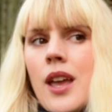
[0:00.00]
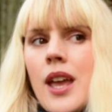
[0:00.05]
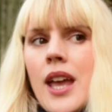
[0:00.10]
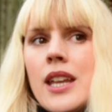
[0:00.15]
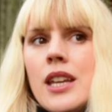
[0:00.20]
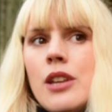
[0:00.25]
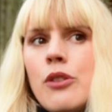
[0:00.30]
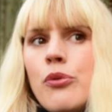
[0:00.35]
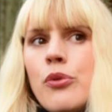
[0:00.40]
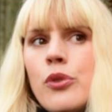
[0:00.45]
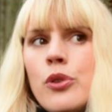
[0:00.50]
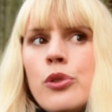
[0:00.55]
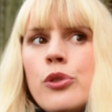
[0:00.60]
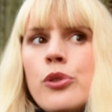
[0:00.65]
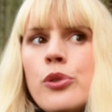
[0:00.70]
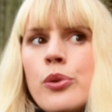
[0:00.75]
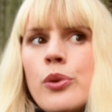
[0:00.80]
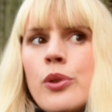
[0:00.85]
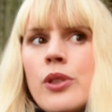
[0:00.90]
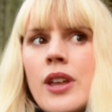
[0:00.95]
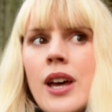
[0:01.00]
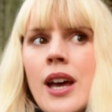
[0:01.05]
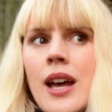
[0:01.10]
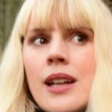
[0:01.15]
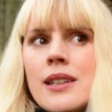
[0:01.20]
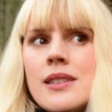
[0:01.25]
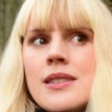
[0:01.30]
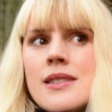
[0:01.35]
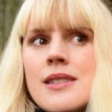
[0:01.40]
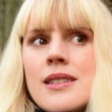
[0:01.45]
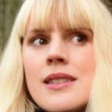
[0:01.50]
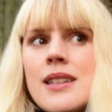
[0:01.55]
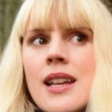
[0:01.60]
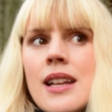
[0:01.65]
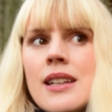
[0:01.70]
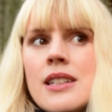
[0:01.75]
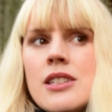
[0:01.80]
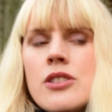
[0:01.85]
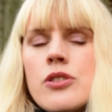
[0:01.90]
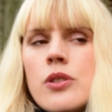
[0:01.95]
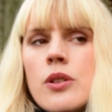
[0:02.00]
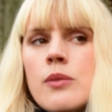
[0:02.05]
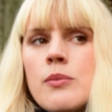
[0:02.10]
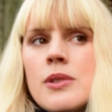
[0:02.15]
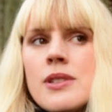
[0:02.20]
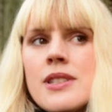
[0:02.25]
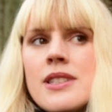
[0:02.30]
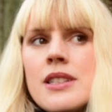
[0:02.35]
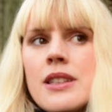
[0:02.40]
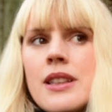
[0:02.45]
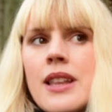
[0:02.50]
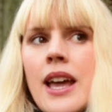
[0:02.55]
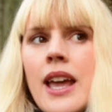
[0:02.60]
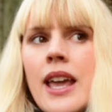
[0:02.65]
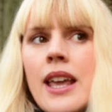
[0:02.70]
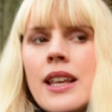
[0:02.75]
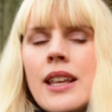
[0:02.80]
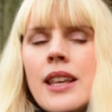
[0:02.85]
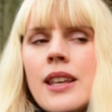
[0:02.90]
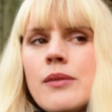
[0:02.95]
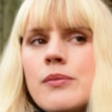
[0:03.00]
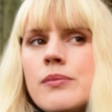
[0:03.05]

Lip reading: And if we do that, then it's almost like